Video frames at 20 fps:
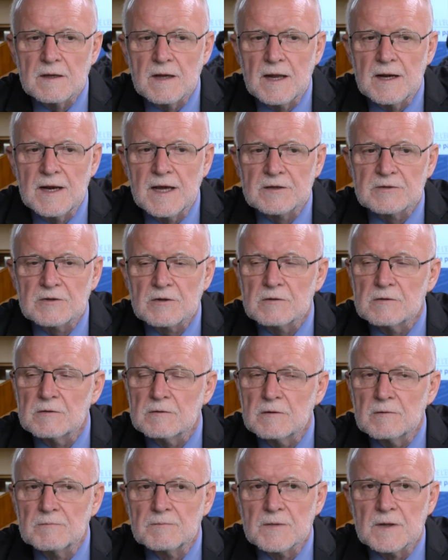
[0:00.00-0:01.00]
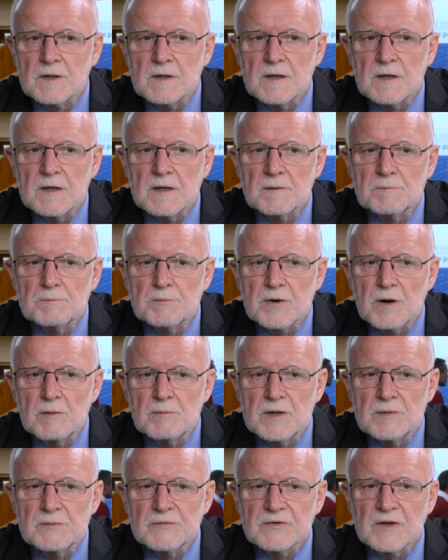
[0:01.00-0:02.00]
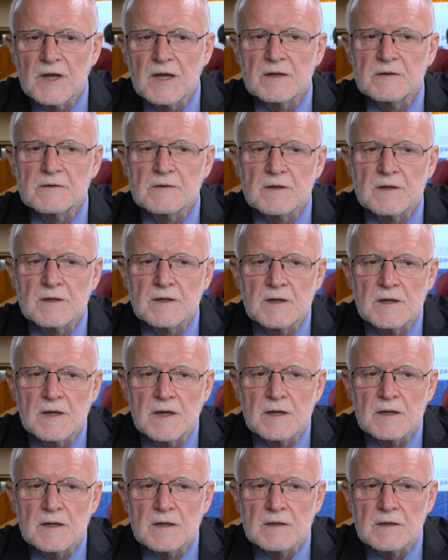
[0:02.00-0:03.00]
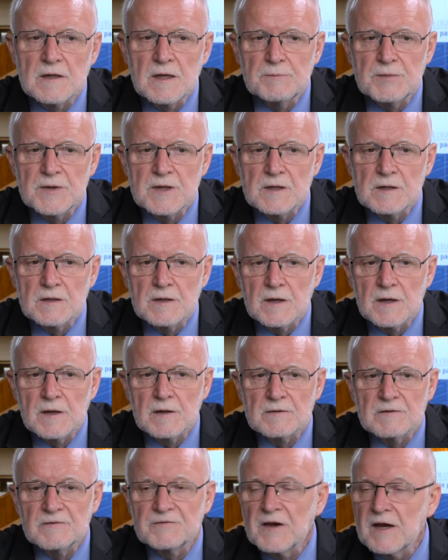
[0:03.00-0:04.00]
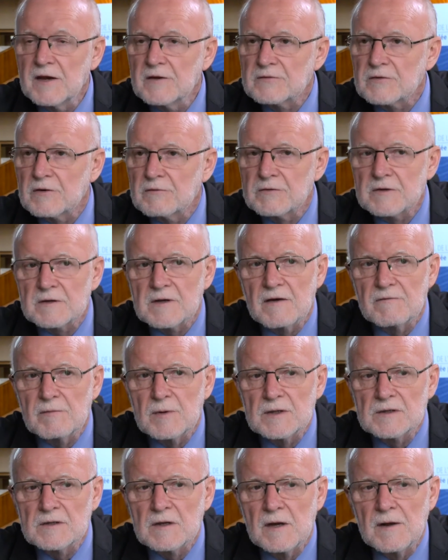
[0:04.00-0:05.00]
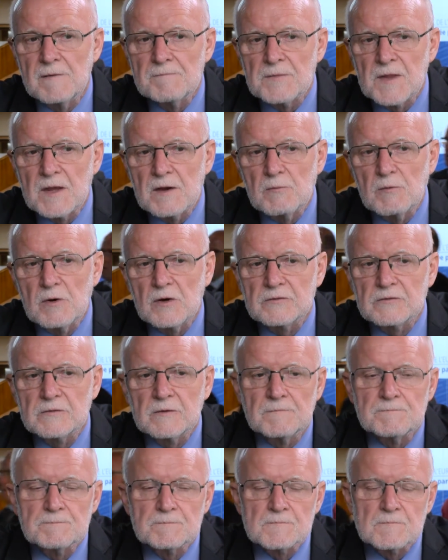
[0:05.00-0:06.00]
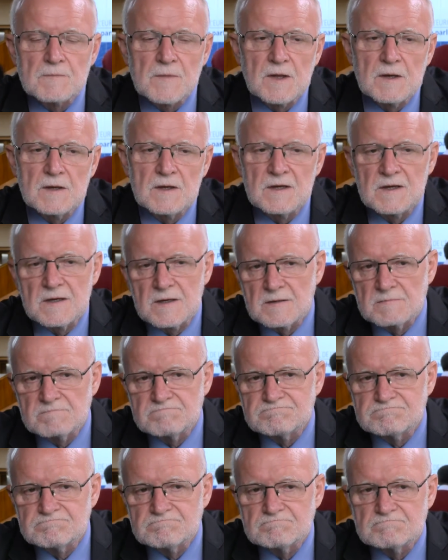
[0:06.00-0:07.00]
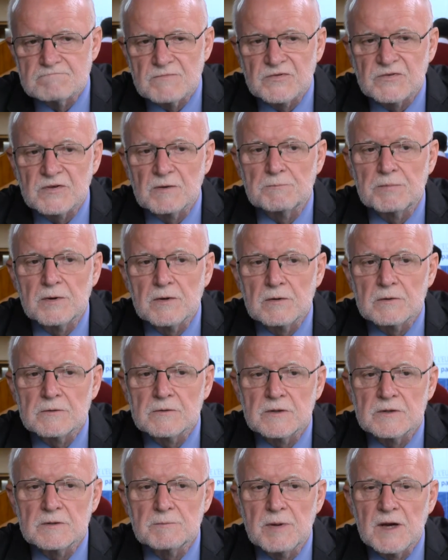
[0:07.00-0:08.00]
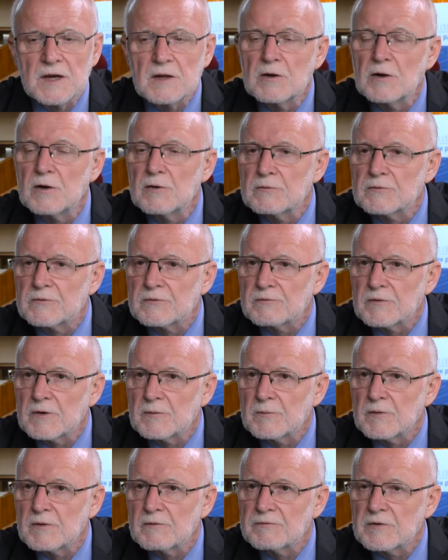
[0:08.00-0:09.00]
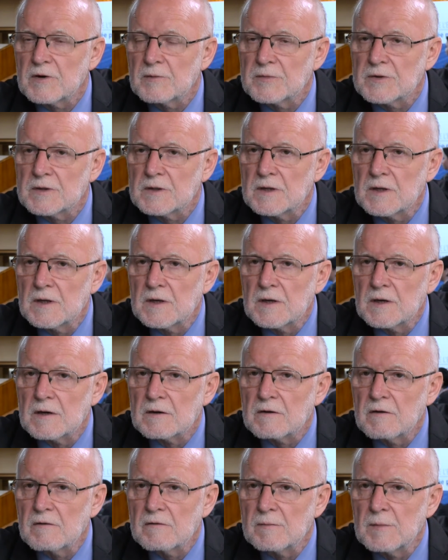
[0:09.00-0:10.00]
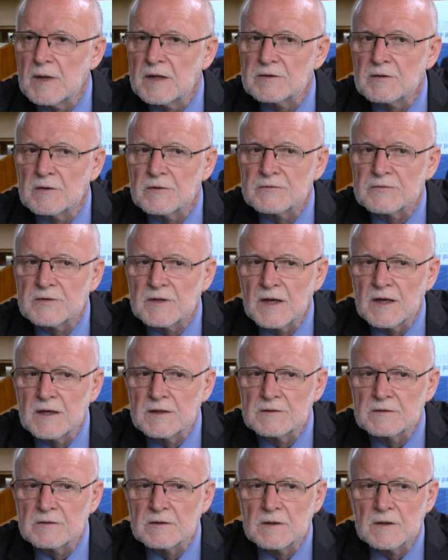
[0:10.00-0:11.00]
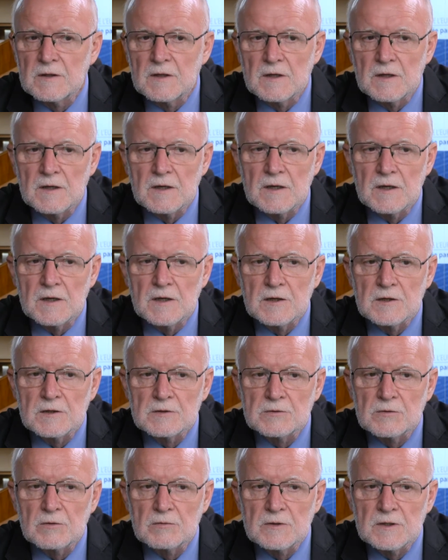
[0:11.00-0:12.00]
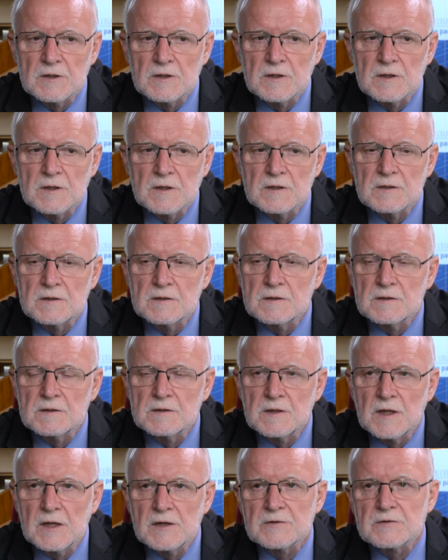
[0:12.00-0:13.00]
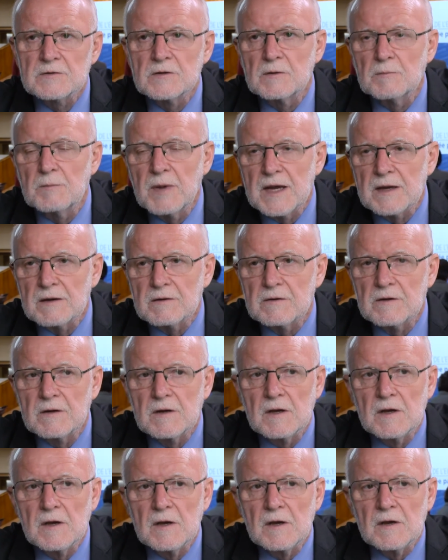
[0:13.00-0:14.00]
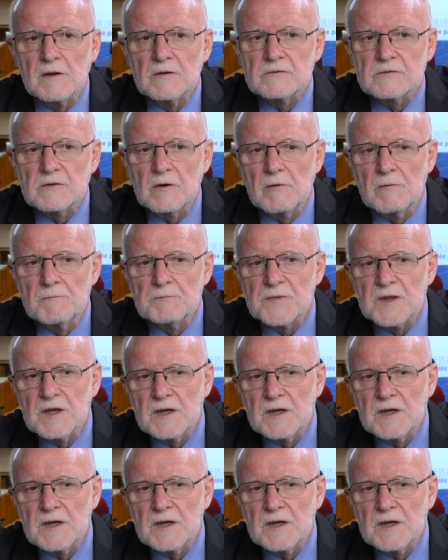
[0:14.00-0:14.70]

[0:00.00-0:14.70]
electoral problems and keeping the face of the government, was supported by loans from the governmental side to the national bank. So